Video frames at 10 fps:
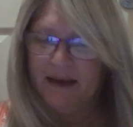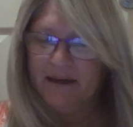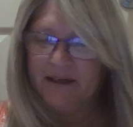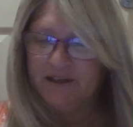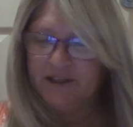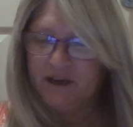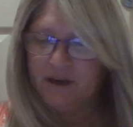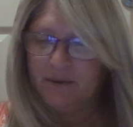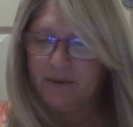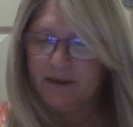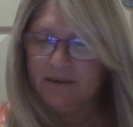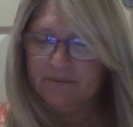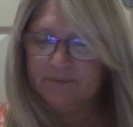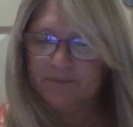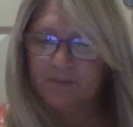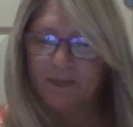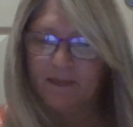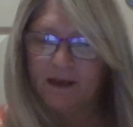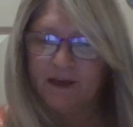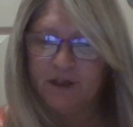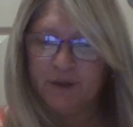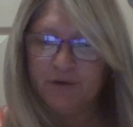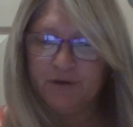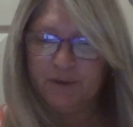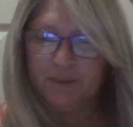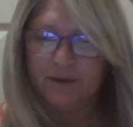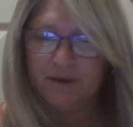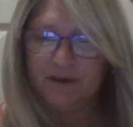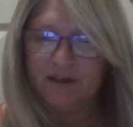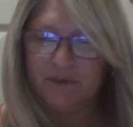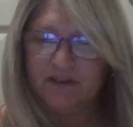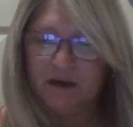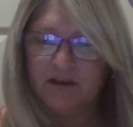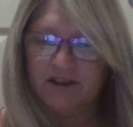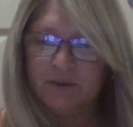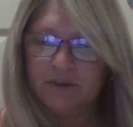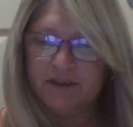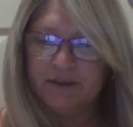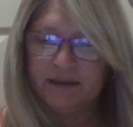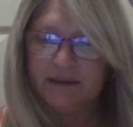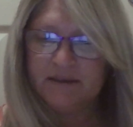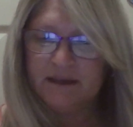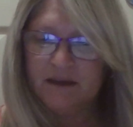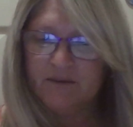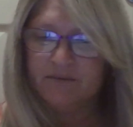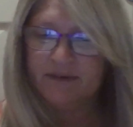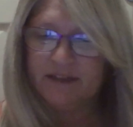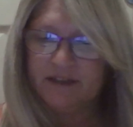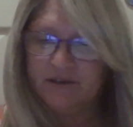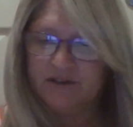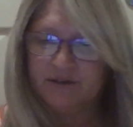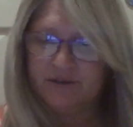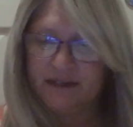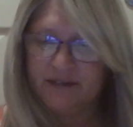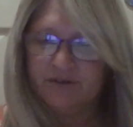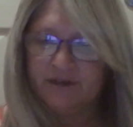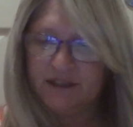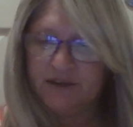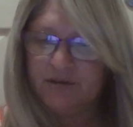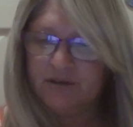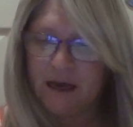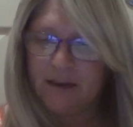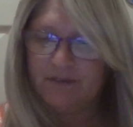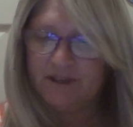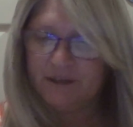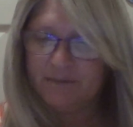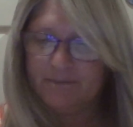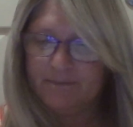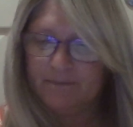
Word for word: Hannah Cho, a YouTuber who is also a trans transracial adoptee.